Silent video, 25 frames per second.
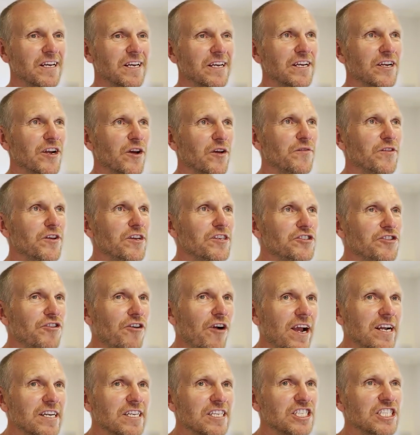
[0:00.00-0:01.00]
You know, if you're
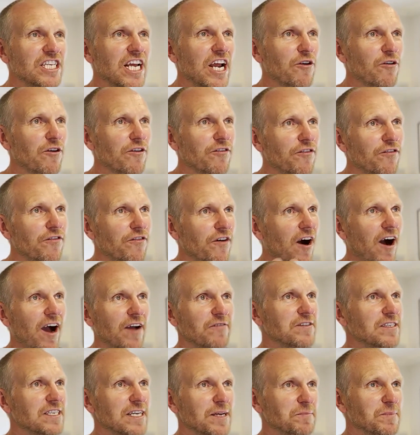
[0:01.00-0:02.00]
trying to share a
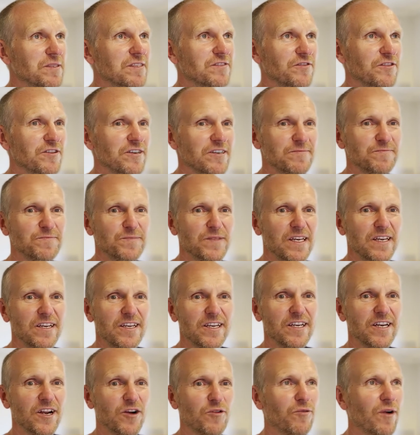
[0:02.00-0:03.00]
five tips for,
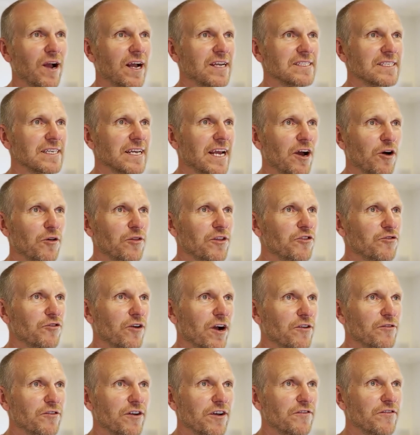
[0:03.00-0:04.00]
you know, raising healthy
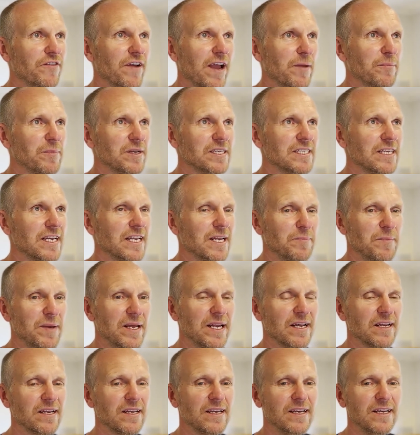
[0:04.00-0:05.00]
drug-free families in a
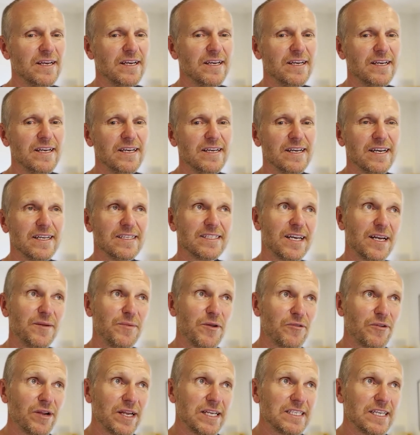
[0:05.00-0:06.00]
minute, it's going to be
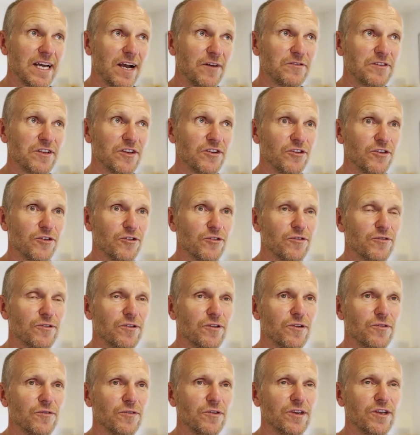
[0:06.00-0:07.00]
really tough to do.
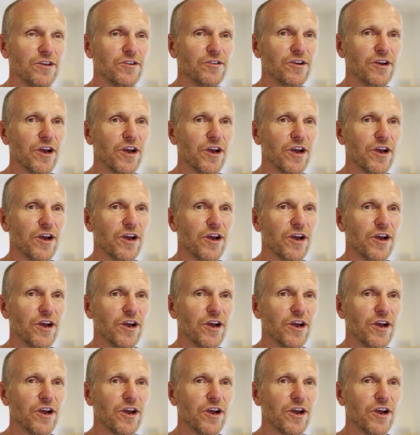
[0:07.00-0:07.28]
You're